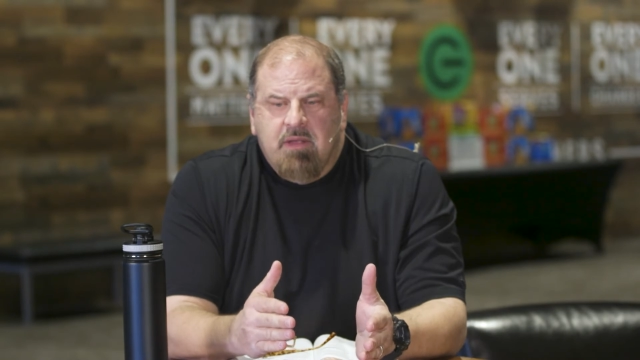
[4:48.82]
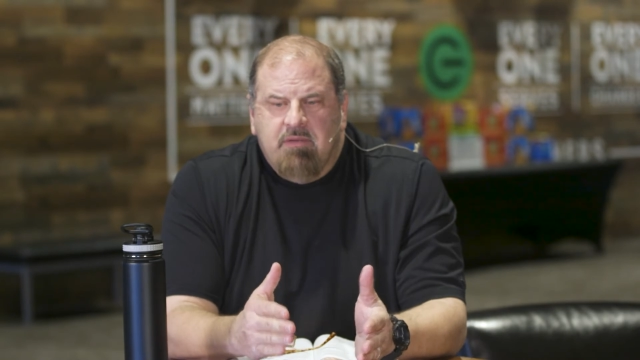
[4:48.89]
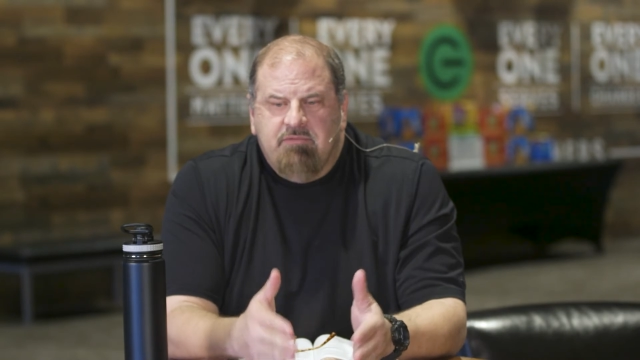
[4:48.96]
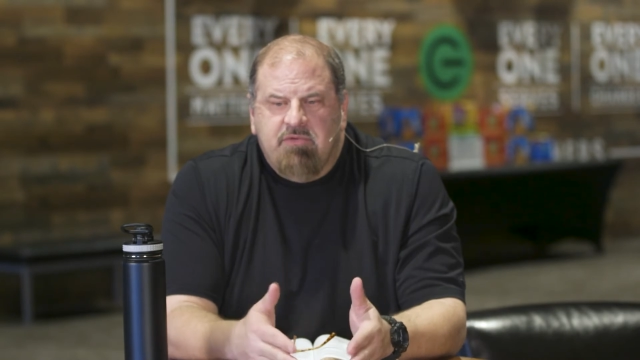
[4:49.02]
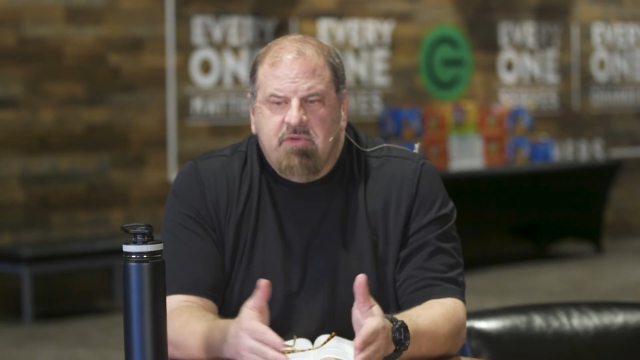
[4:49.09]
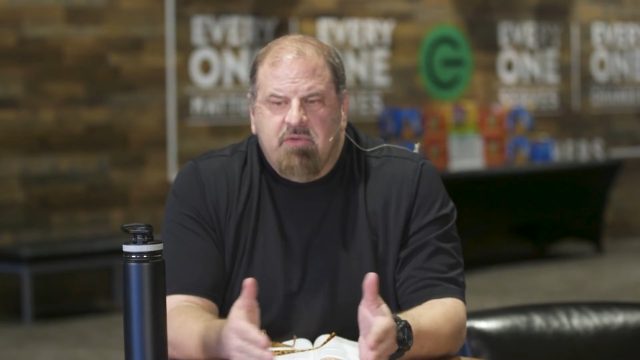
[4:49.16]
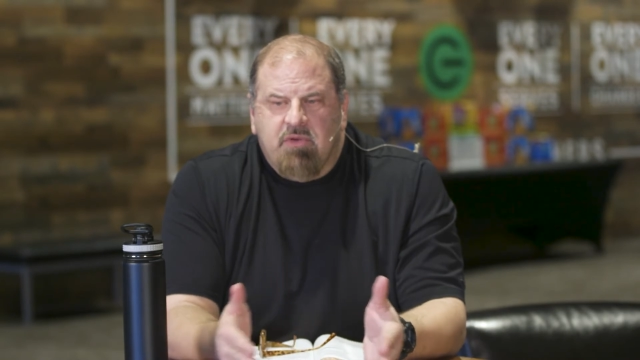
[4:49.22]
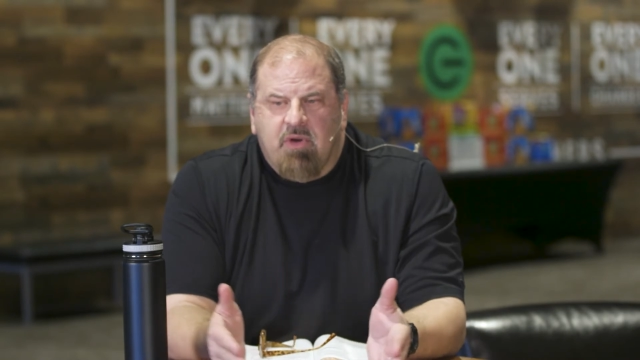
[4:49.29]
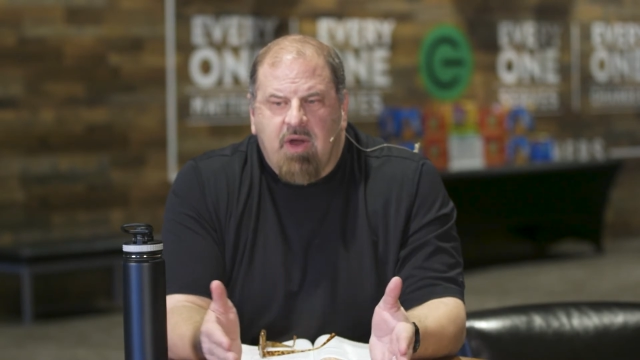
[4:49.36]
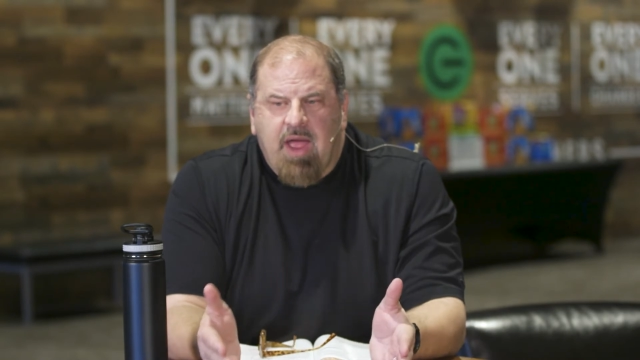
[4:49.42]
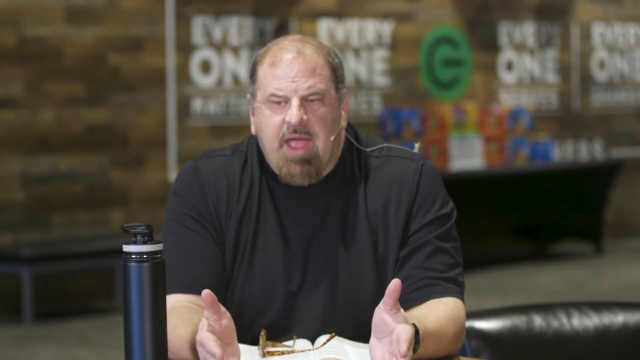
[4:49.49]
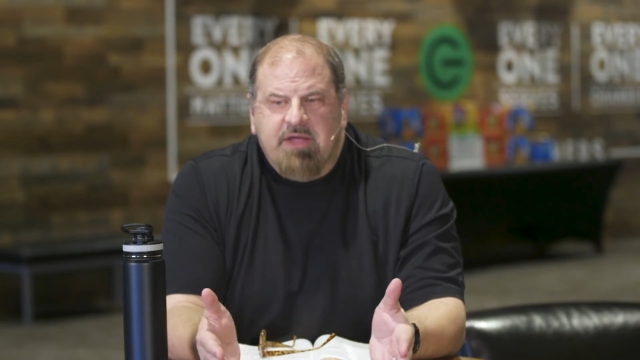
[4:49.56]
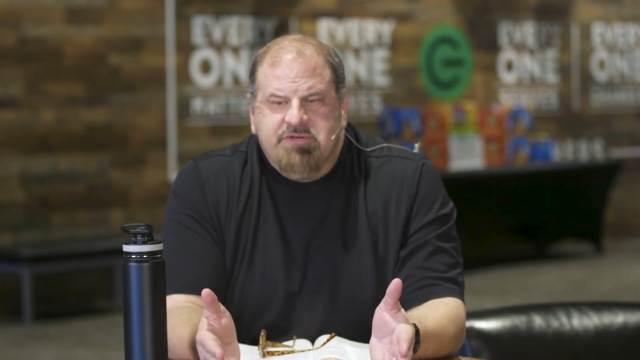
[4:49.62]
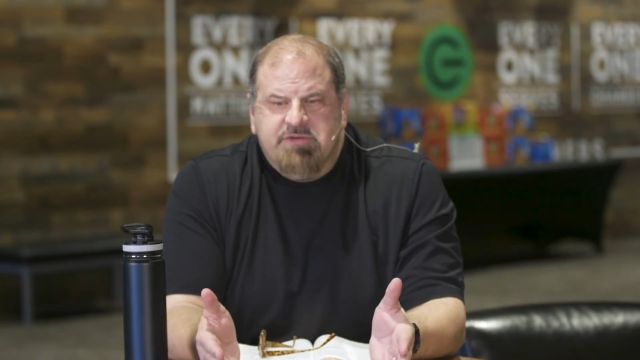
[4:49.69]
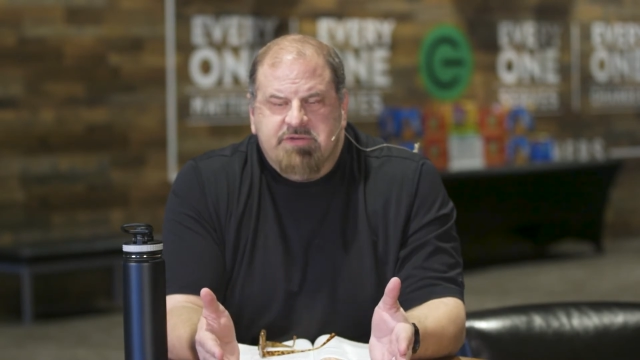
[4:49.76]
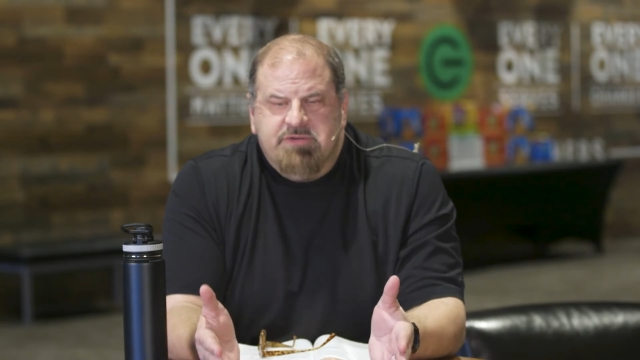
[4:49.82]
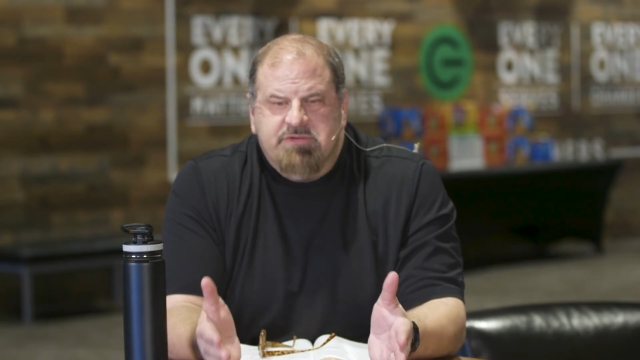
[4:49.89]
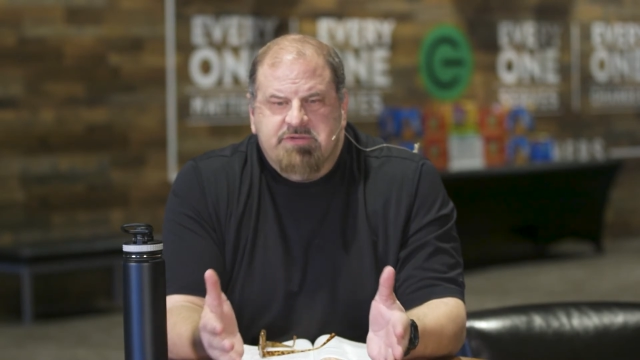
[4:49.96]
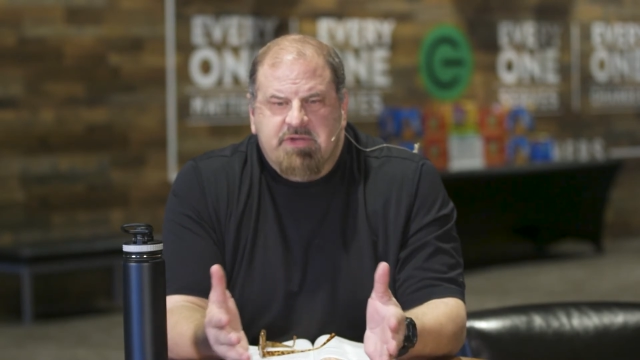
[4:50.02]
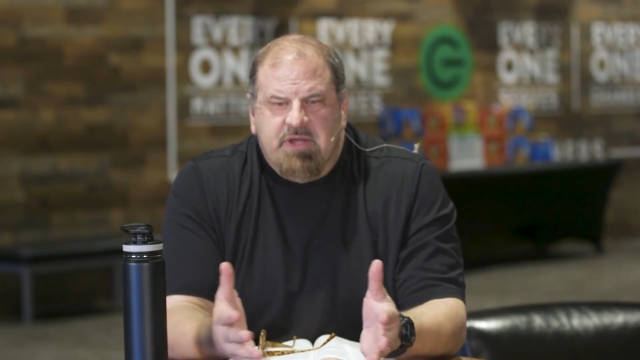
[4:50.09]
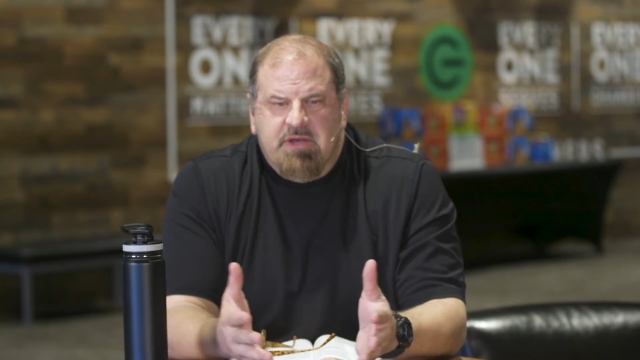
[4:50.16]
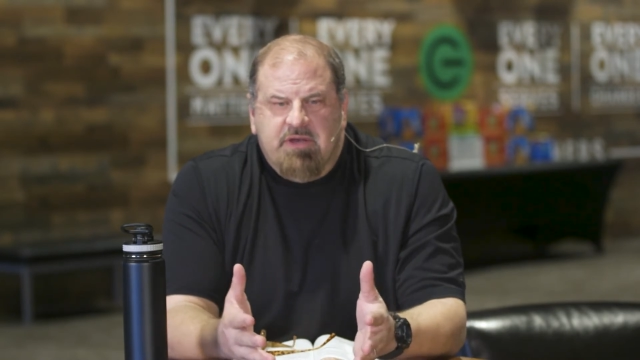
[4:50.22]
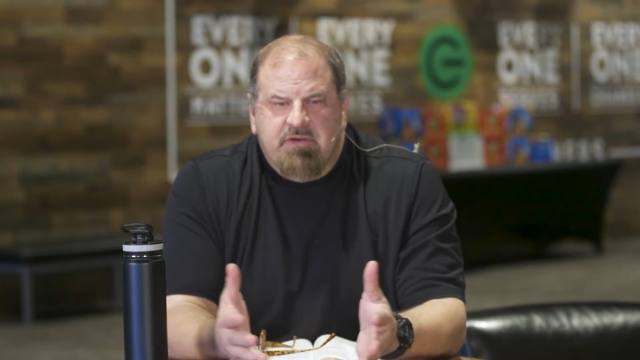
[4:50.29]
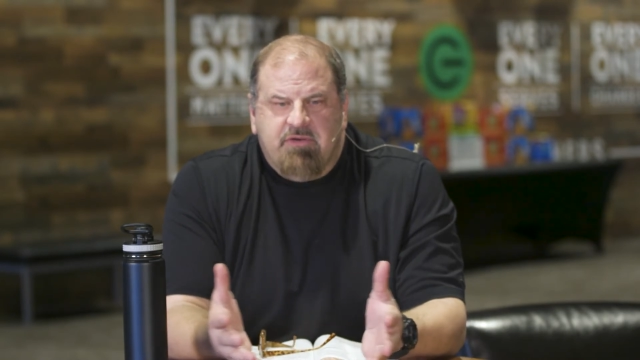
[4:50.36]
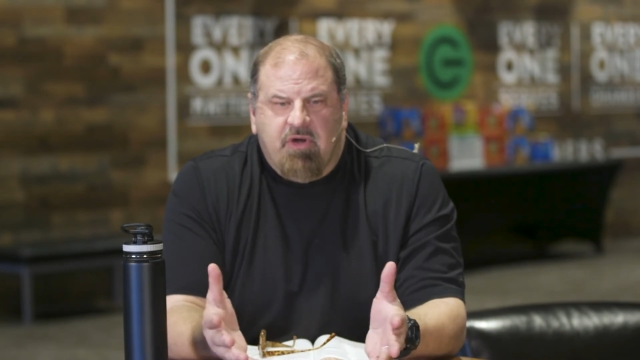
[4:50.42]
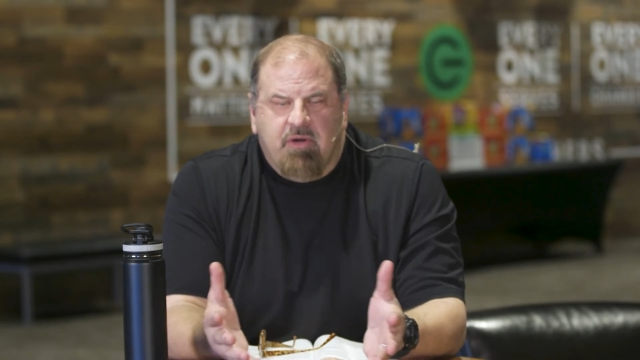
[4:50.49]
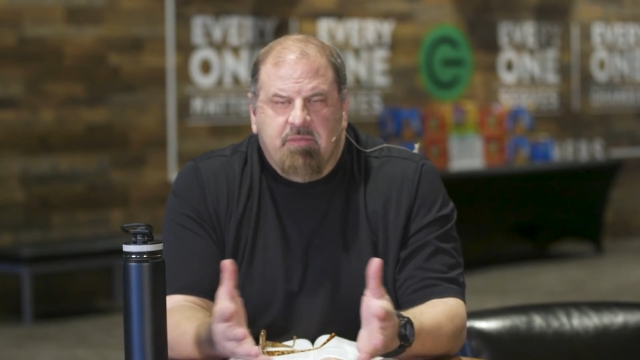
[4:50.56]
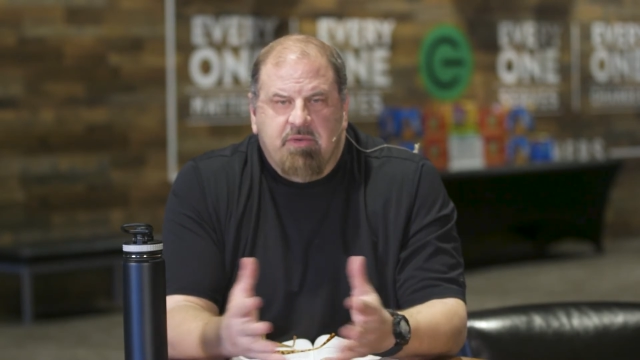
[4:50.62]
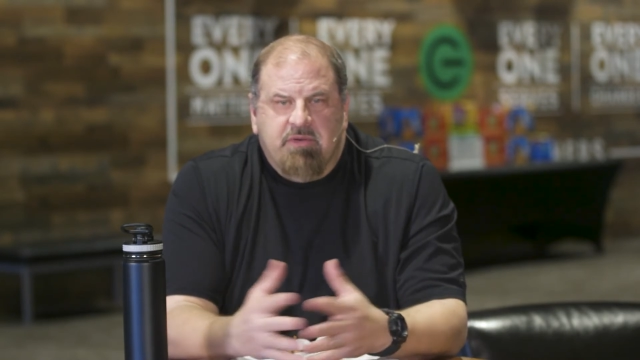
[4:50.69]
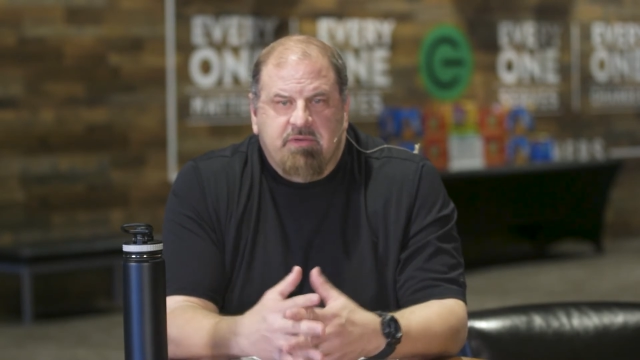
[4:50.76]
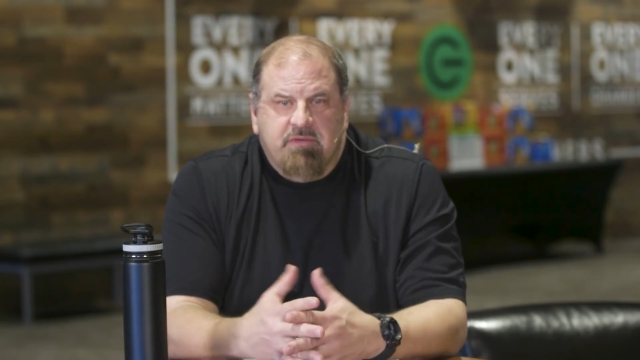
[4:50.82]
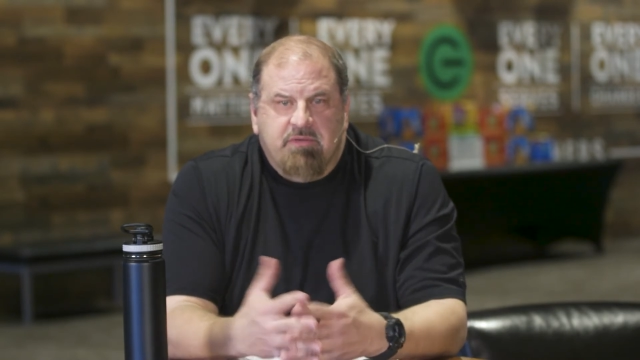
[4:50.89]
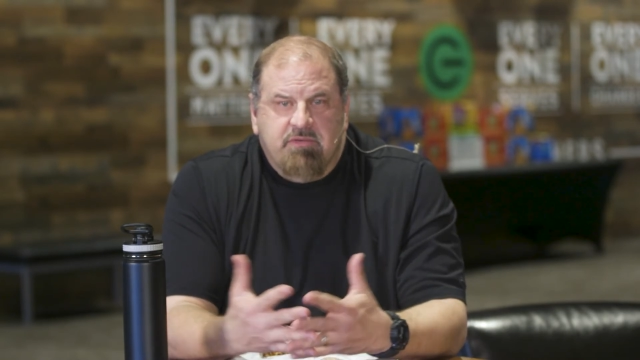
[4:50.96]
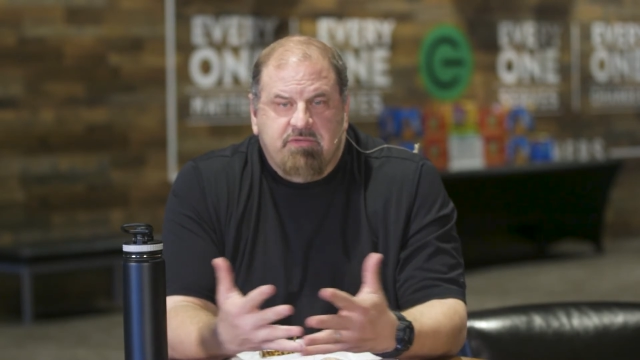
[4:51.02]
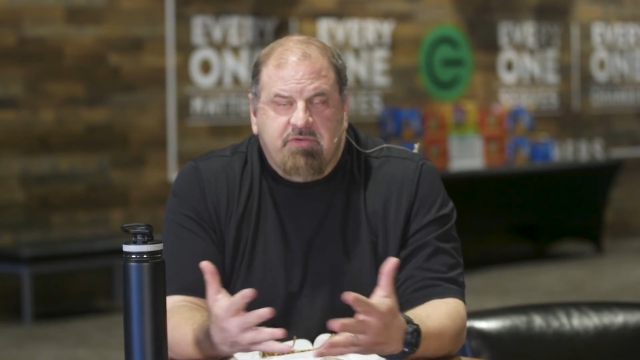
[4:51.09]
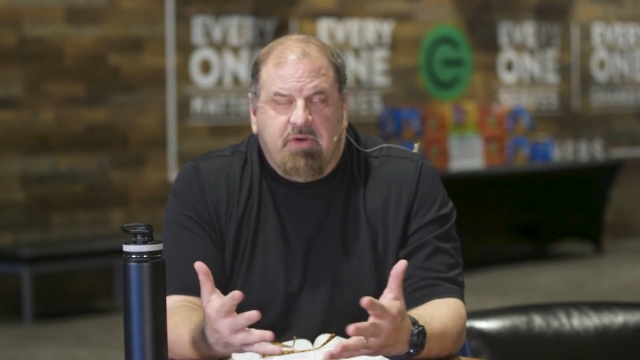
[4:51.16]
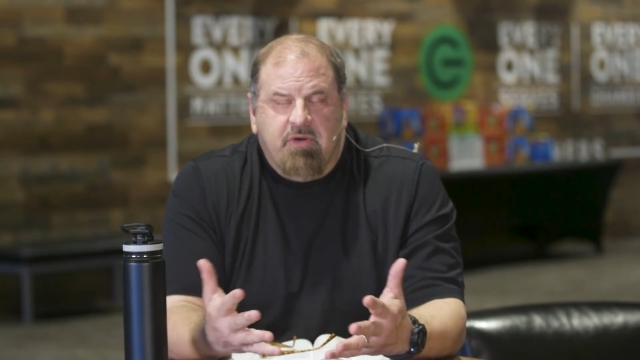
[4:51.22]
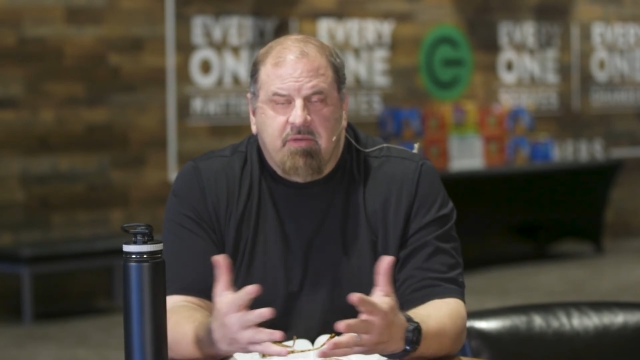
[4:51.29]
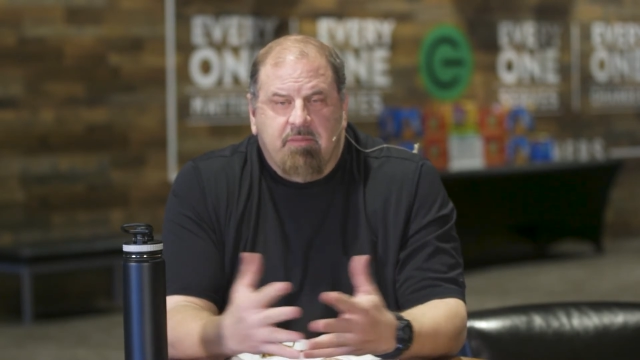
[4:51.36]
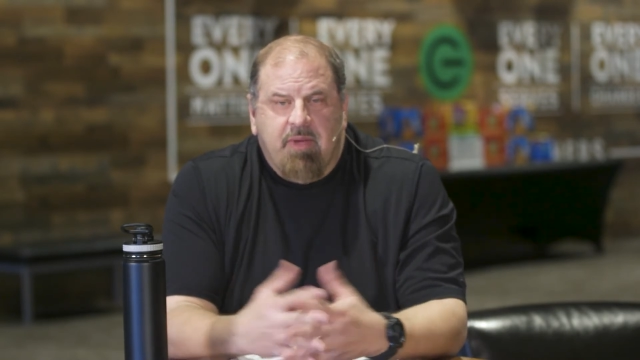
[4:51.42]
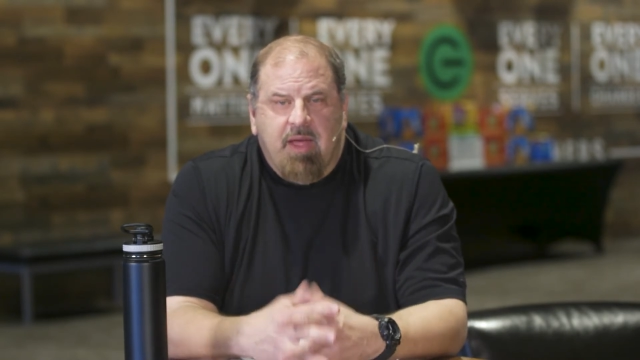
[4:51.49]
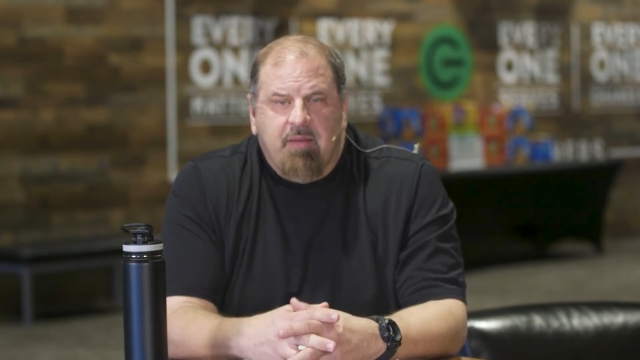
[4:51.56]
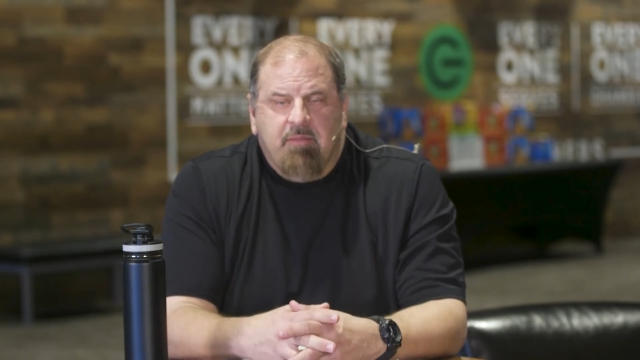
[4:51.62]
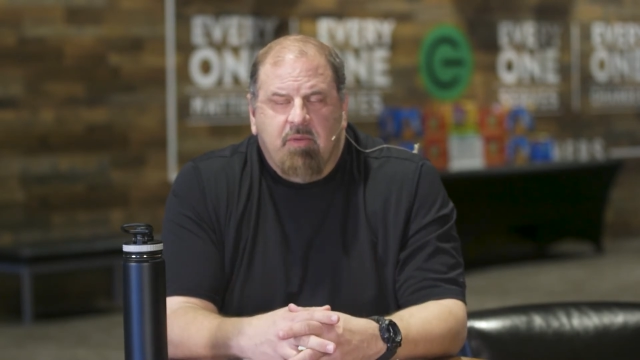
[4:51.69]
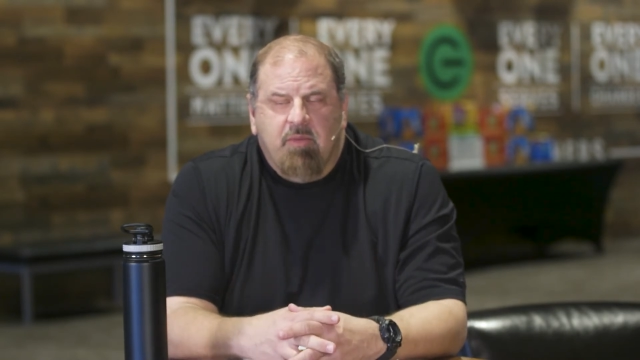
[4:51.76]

view their actions and determine a certain amount,